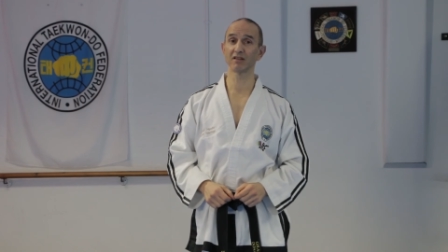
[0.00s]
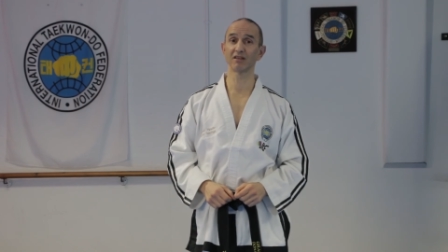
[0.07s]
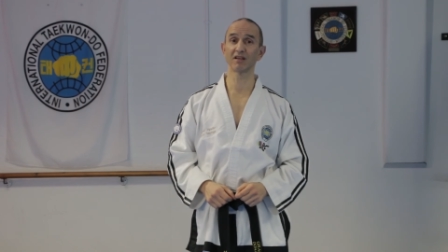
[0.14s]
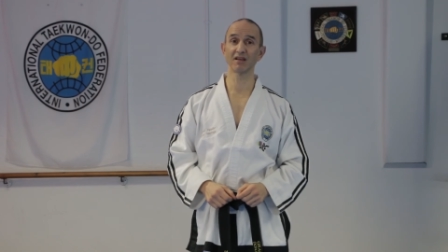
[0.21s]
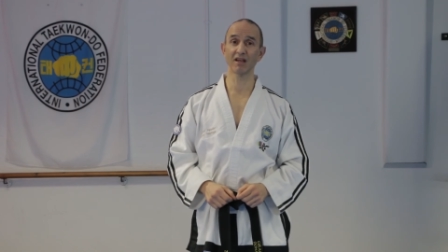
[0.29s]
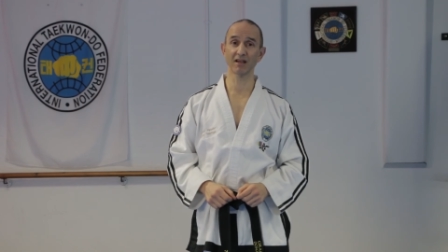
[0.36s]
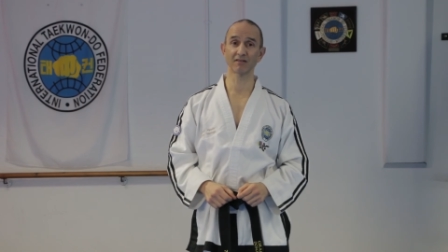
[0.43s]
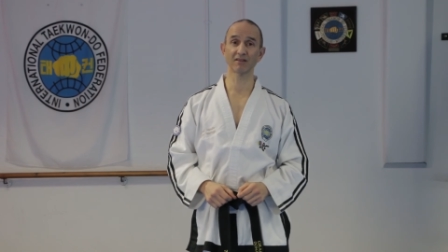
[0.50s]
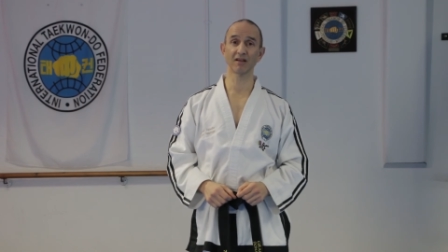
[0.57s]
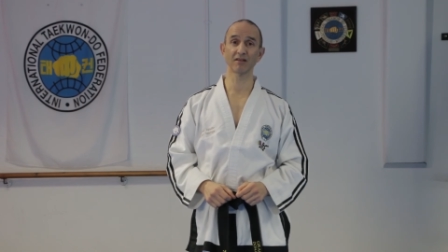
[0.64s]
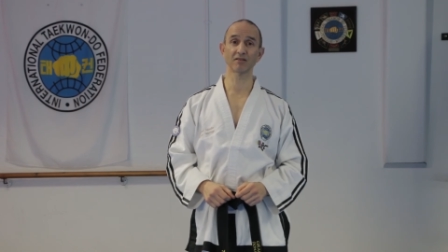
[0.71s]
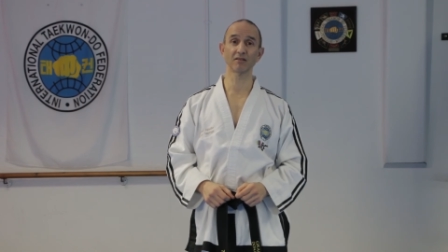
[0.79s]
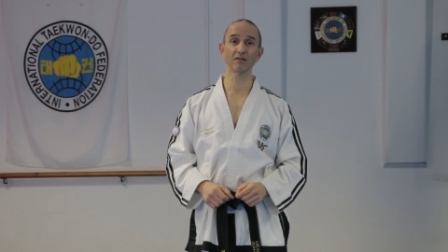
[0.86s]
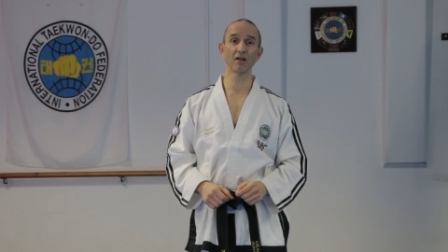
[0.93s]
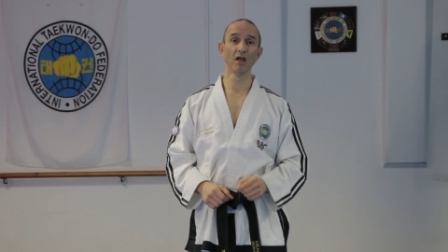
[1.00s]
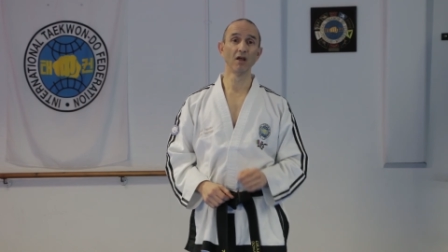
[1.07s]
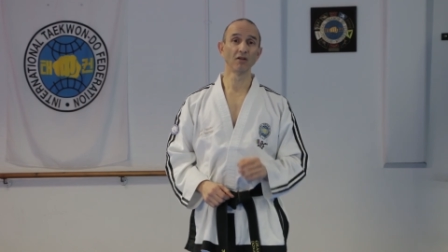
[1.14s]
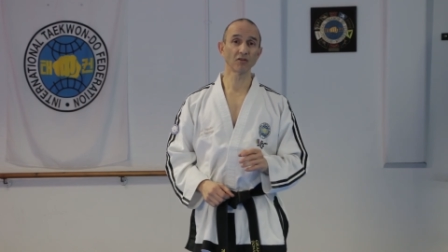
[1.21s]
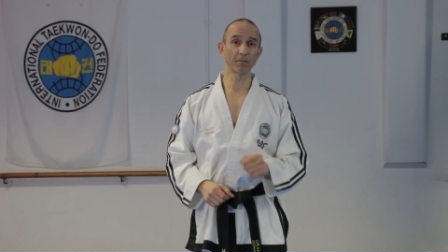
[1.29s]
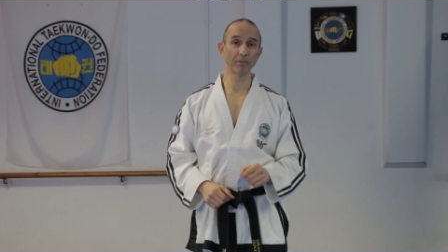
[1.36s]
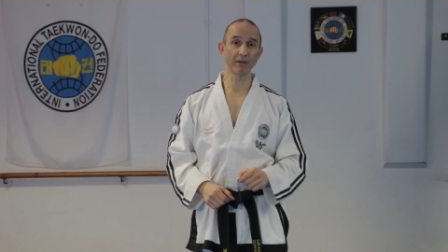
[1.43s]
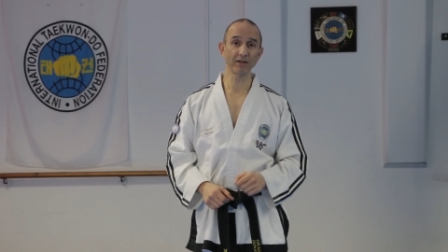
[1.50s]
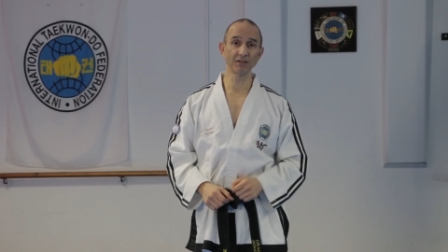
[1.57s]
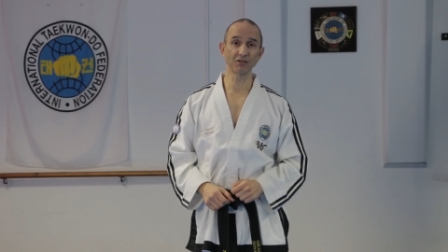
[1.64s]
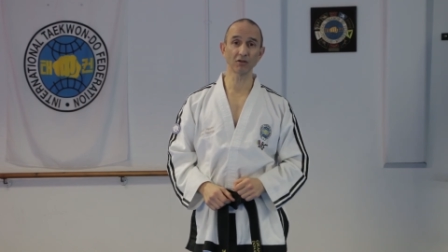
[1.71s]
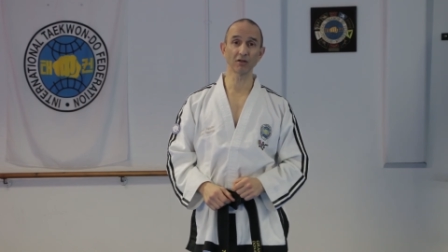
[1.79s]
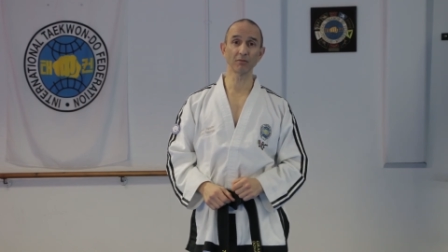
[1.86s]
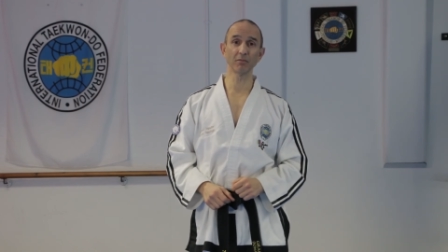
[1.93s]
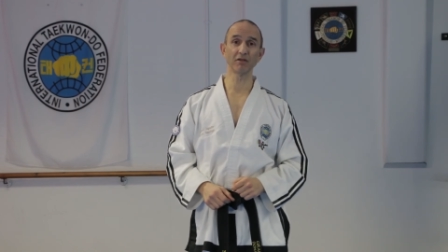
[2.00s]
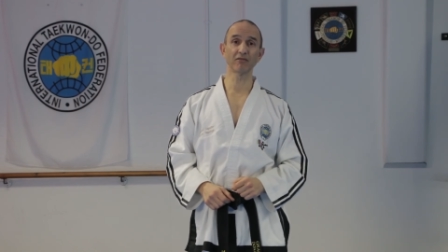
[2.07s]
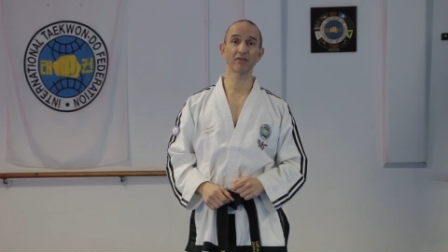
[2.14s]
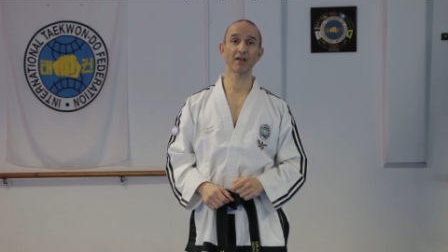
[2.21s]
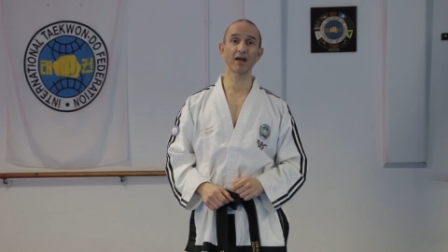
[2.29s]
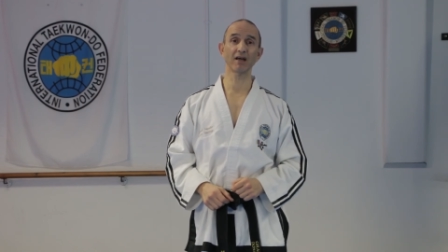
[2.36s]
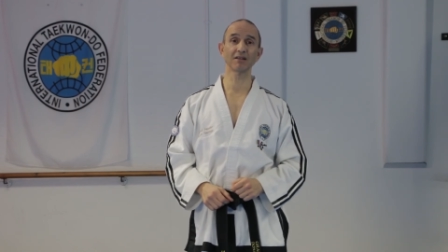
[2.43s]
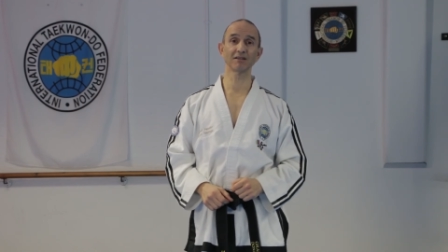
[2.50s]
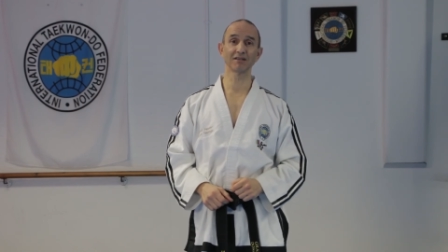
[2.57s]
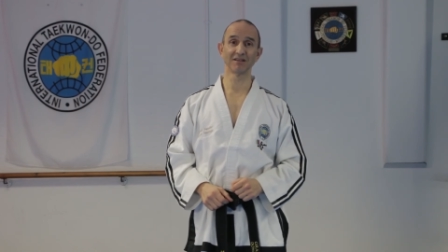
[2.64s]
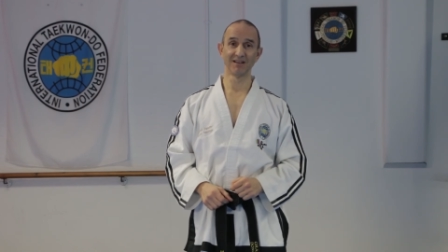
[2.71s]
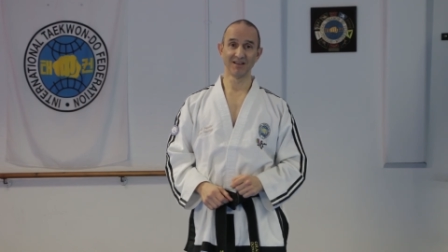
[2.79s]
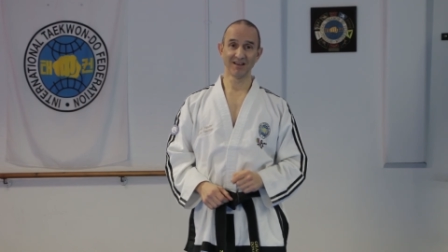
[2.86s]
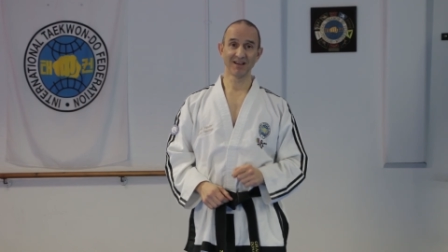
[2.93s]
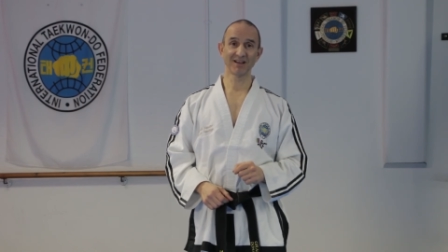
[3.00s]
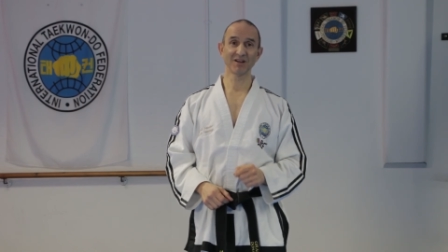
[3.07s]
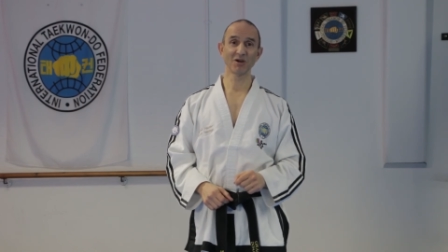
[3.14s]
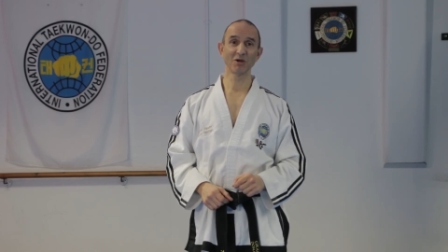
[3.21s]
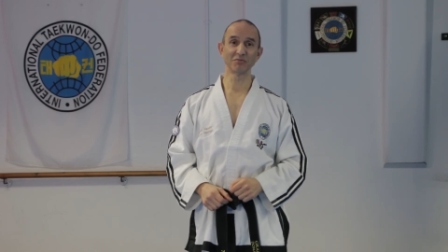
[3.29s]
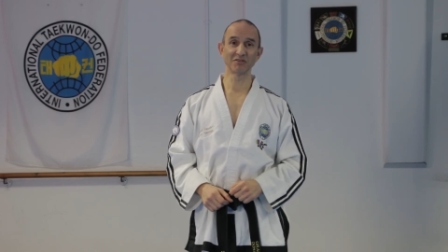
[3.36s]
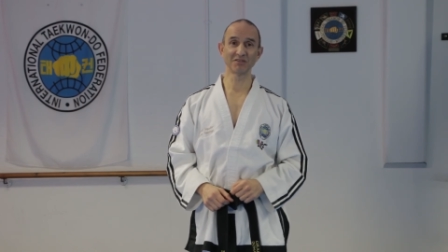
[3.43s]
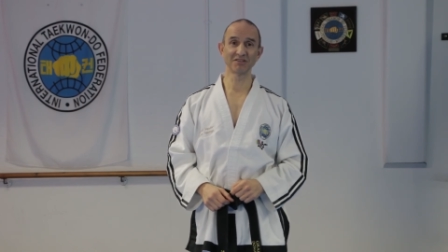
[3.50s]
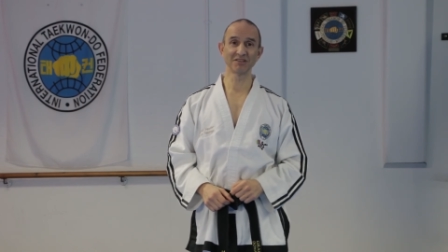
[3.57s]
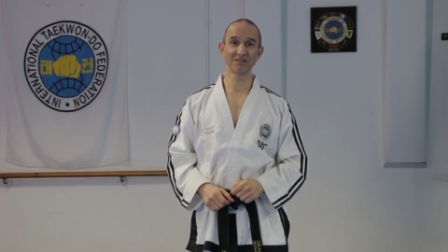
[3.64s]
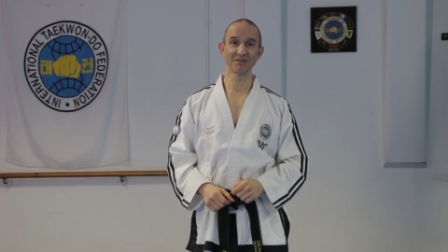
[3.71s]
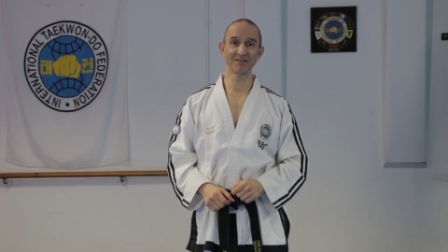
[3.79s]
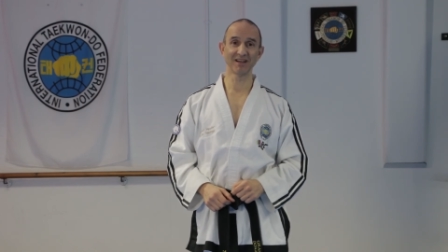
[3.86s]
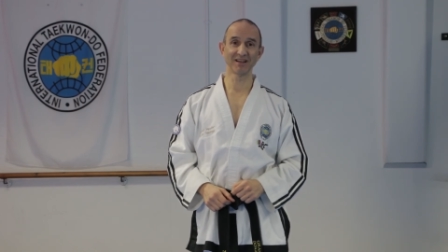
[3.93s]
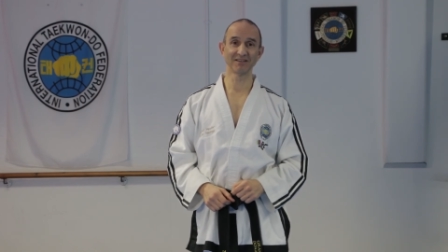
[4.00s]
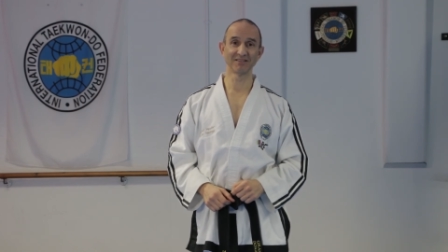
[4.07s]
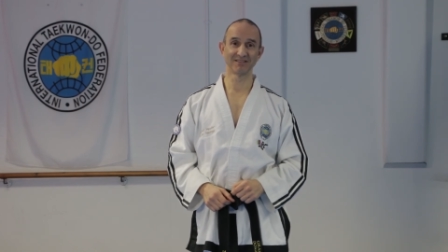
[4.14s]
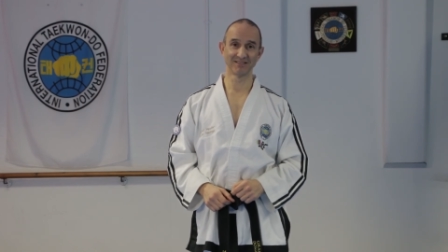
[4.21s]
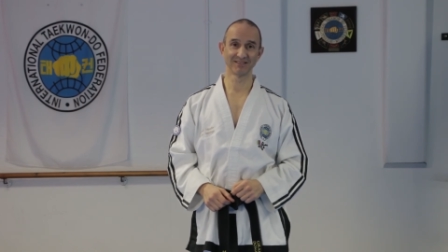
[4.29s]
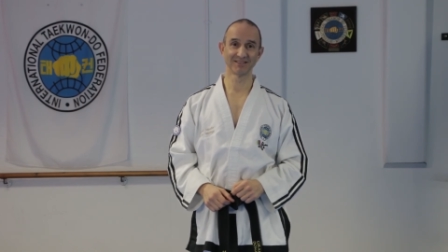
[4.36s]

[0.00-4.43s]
in the next lesson. So please join me for that, and I hope to see you then.